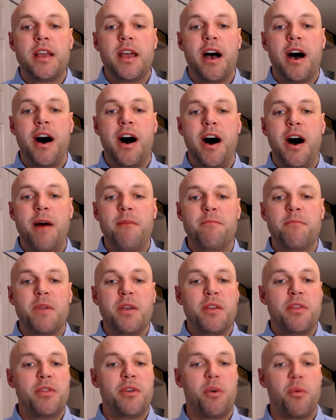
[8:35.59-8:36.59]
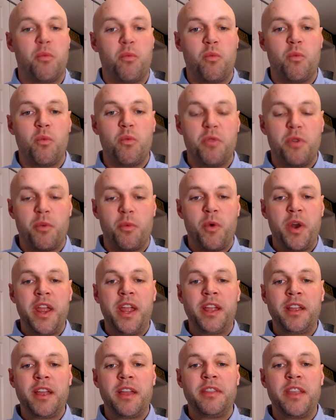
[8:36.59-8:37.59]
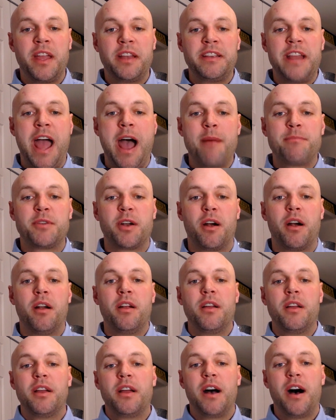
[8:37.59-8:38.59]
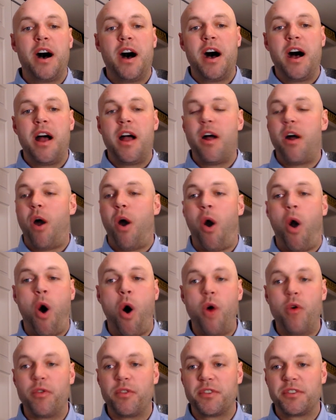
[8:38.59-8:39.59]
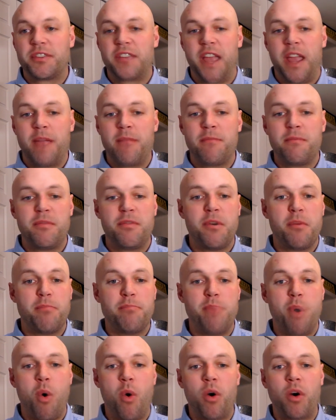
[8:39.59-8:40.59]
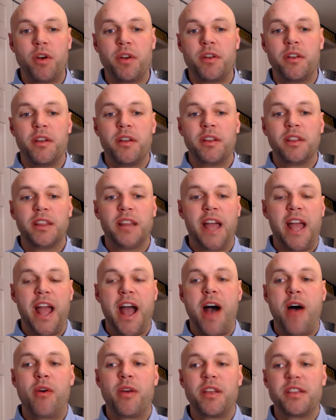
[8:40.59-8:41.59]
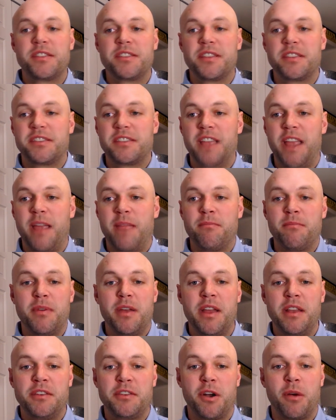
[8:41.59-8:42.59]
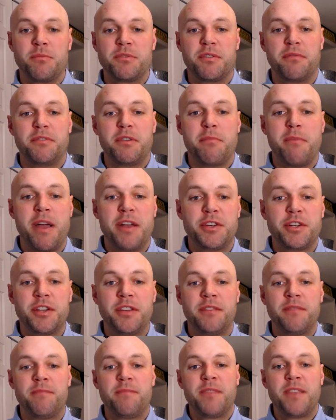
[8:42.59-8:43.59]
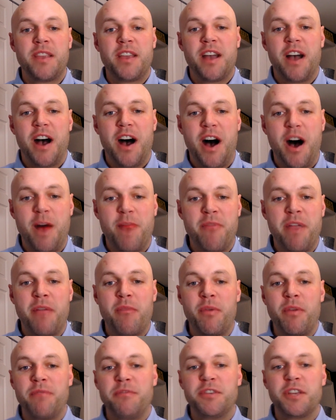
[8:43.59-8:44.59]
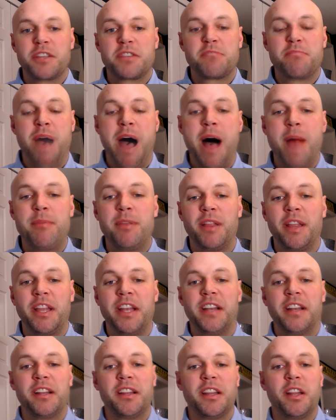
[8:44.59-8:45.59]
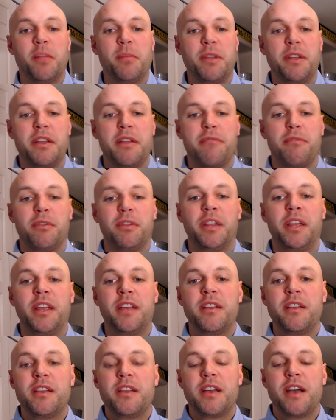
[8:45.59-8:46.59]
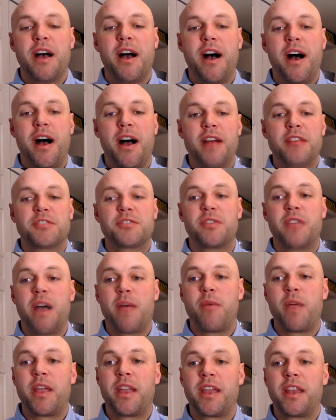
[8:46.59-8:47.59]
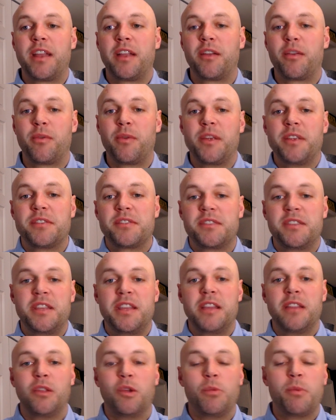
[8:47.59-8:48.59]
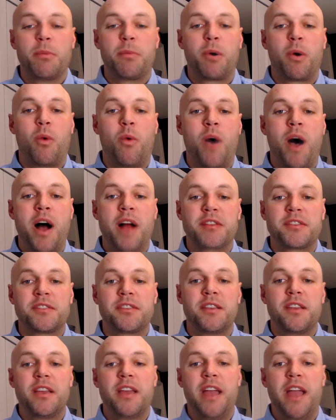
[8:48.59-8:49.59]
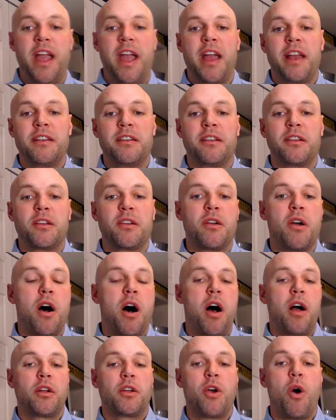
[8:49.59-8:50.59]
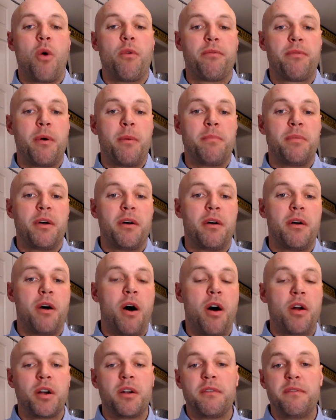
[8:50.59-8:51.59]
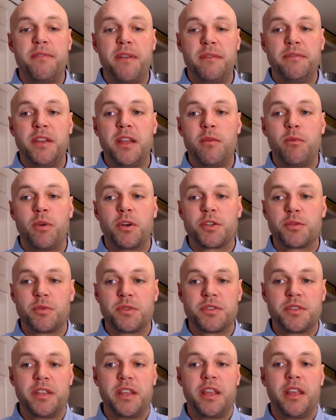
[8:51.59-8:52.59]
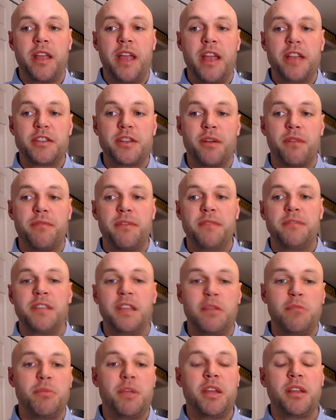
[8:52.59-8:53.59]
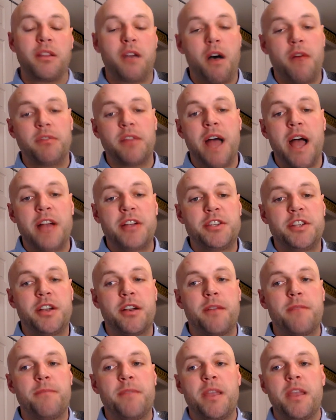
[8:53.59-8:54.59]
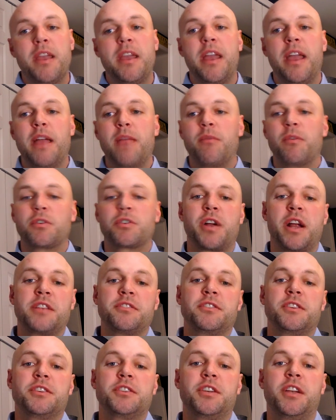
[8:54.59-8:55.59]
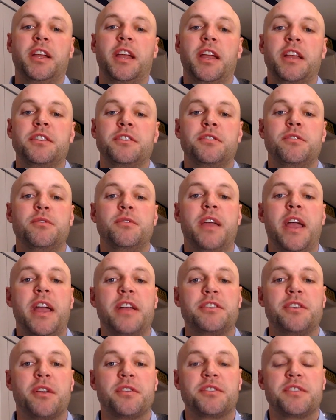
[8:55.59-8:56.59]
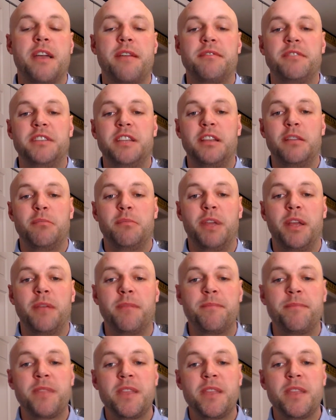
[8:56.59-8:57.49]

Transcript: The ring and the adapter are all the same. The board layout is the same in terms of dimension, and we've just populated it a little bit differently so that we can increase the lumen per watts and go from the 150, which was the HL15B of last year, and we're transitioning into the HL17B.